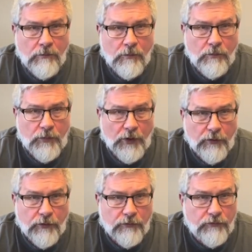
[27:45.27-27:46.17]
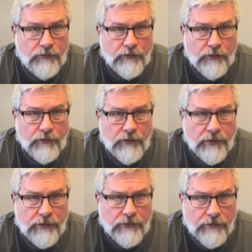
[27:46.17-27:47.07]
you're
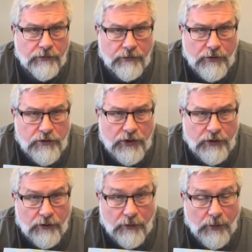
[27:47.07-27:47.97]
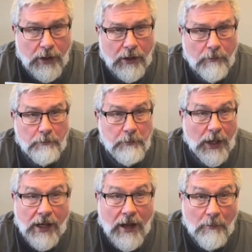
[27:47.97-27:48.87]
using your
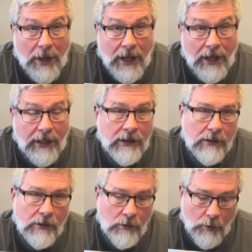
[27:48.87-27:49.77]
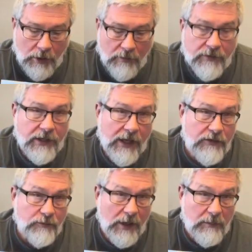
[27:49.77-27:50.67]
bug out bag, whatever the
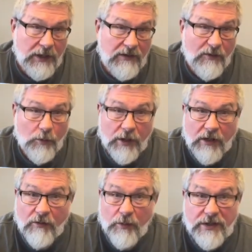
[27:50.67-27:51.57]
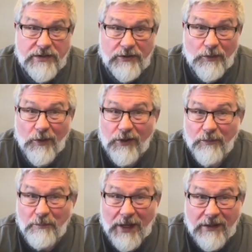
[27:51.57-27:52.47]
case may be, for whatever reason you want to
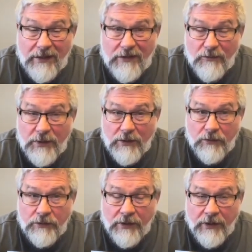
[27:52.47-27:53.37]
make these meals,